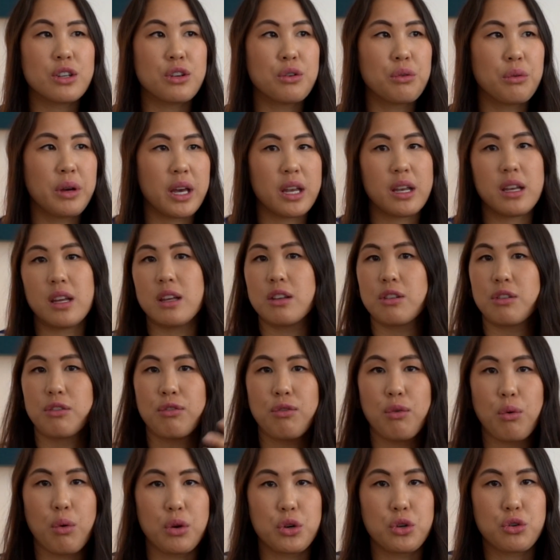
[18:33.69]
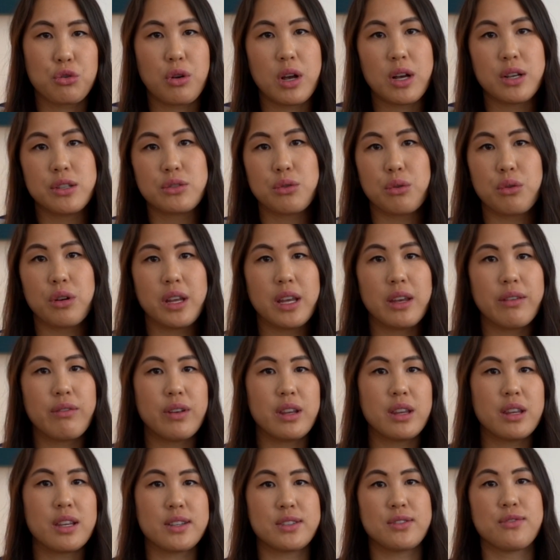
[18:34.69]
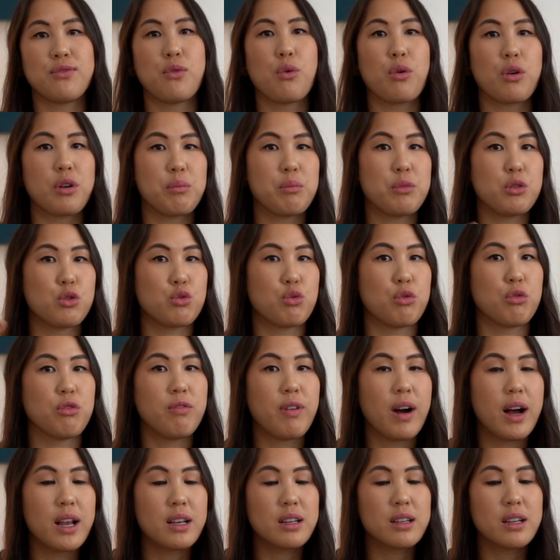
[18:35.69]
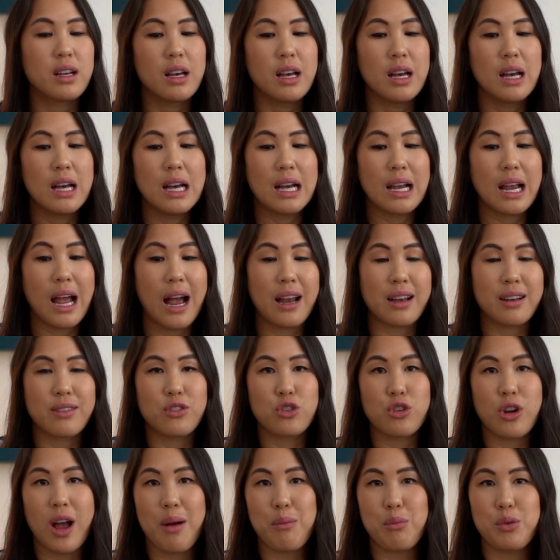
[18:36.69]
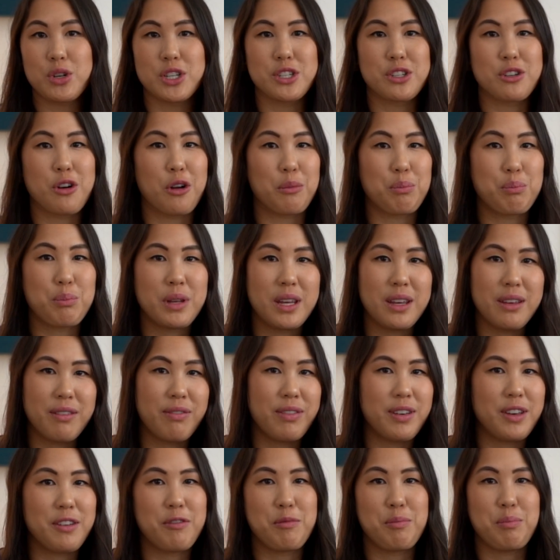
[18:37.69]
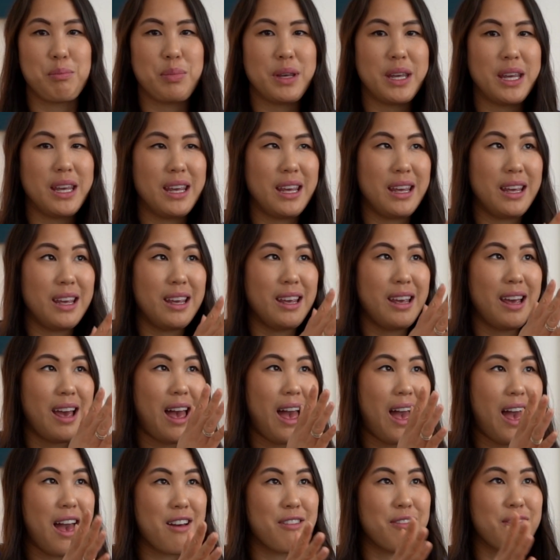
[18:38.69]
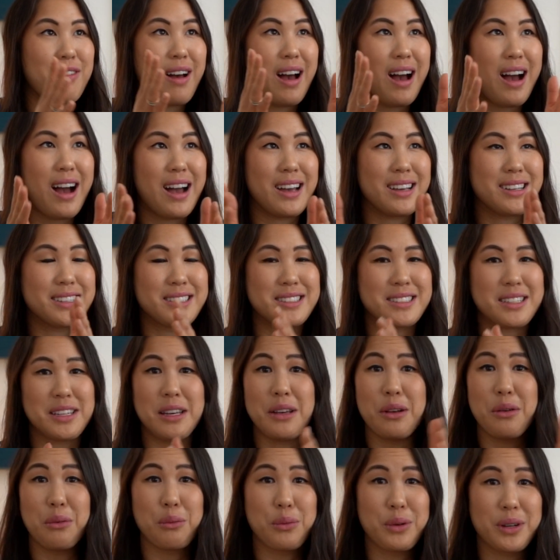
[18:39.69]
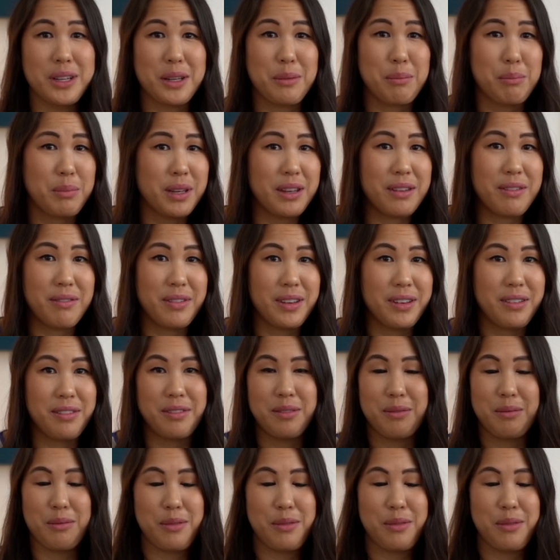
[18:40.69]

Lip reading: you hit either foreign trust or even this foreign mutual fund kind of trap, which is called PFIF, P-F-I-C, really PFIF.